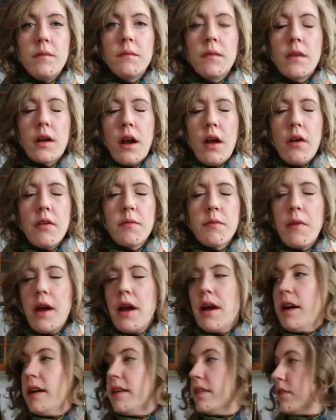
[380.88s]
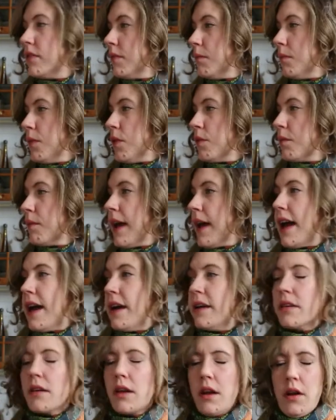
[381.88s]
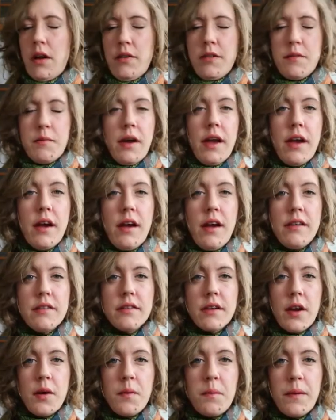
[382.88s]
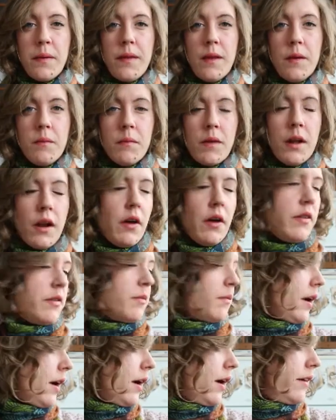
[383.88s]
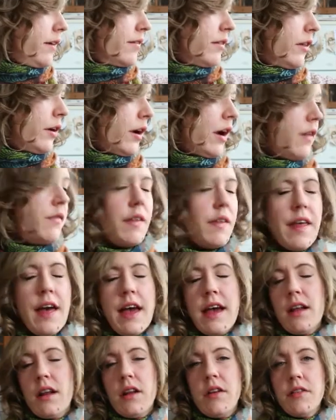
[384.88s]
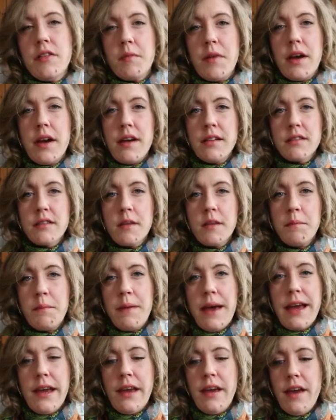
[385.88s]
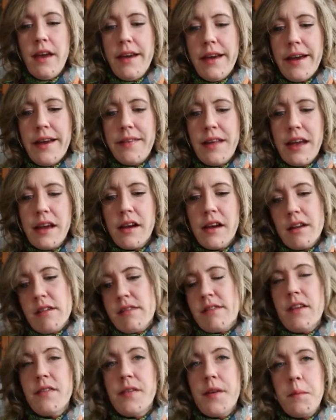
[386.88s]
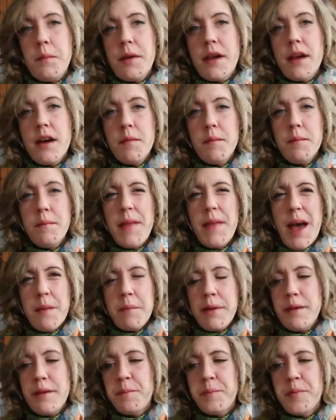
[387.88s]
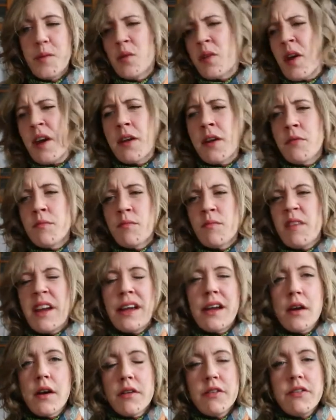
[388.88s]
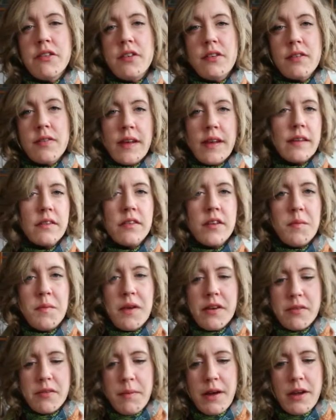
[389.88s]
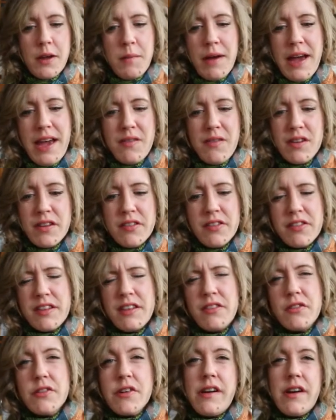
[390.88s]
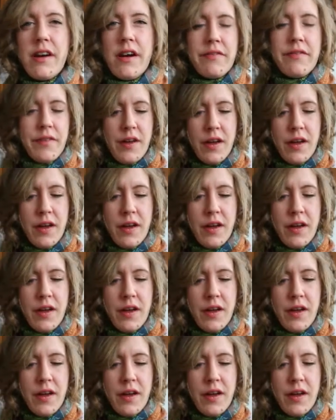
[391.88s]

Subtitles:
Close my eyes, move my head, close my eyes, open them, close my eyes, look over there, close my eyes, come back. And that kind of stuff can become habit. Although I don't encourage you to think too much about your behaviour, just enjoy life.